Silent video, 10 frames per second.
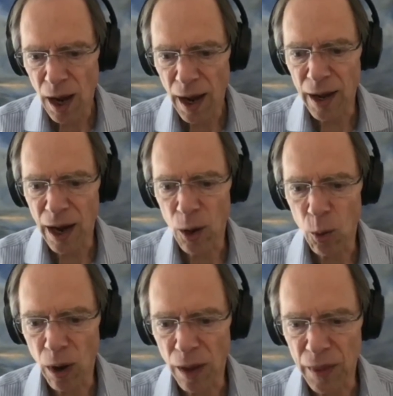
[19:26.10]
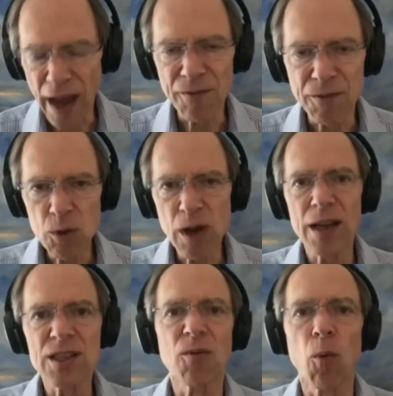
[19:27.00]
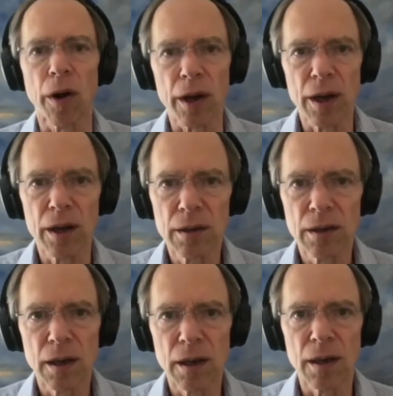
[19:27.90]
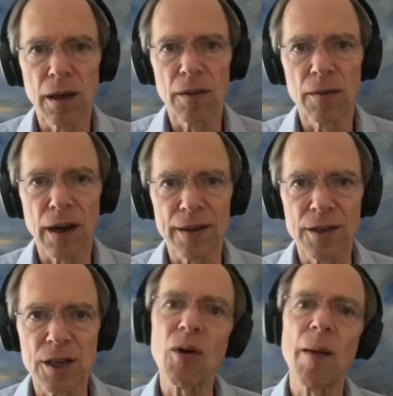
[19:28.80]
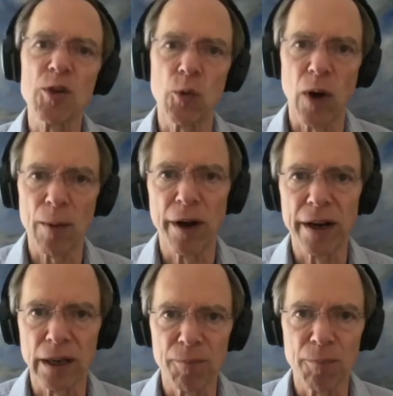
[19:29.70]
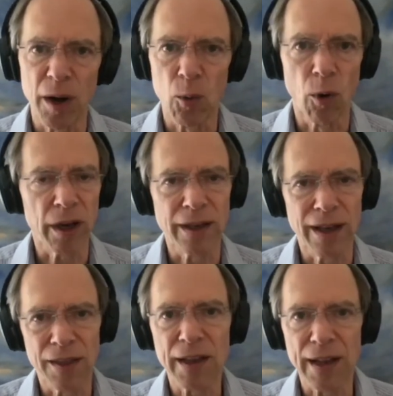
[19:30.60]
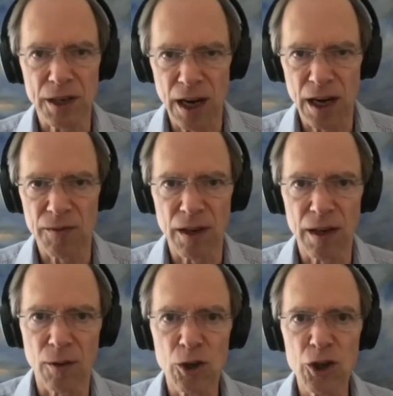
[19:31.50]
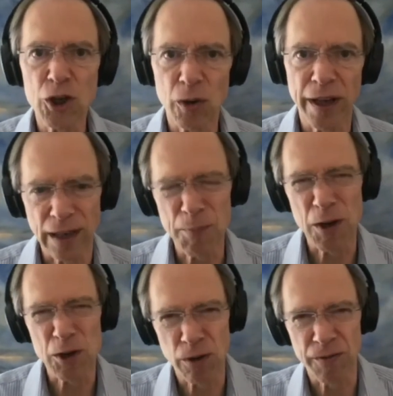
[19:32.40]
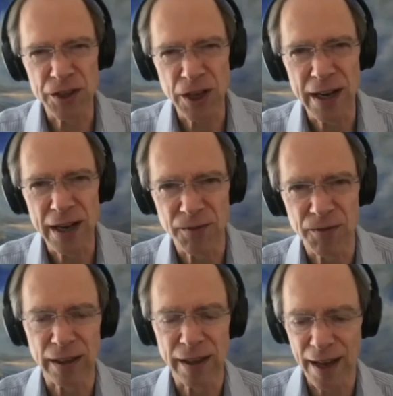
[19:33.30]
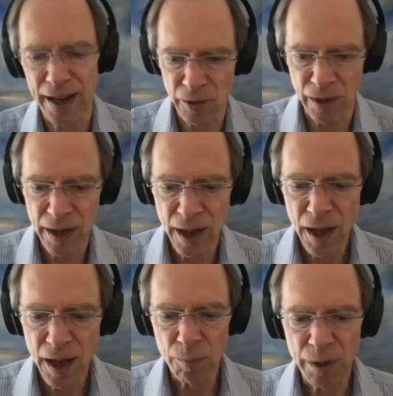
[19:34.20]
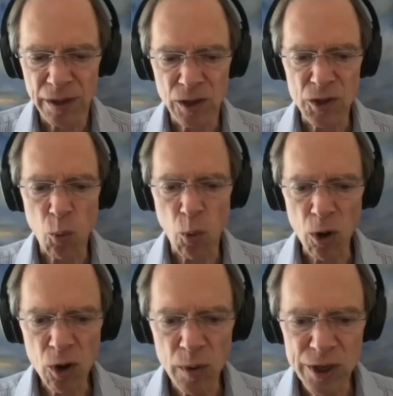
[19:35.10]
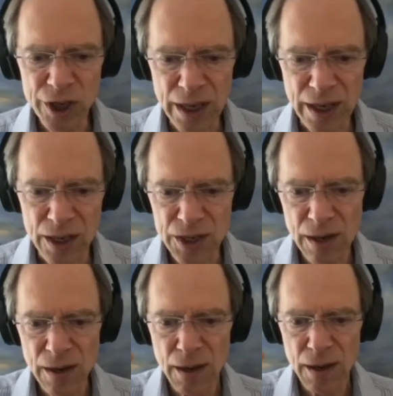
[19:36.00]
I I, I have two kinds of work. Uh, that I describe as right brain and left brain work. And I think that's a kind of a, a, shorthand. I'm not sure if it's scientifically accurate, but there's work which is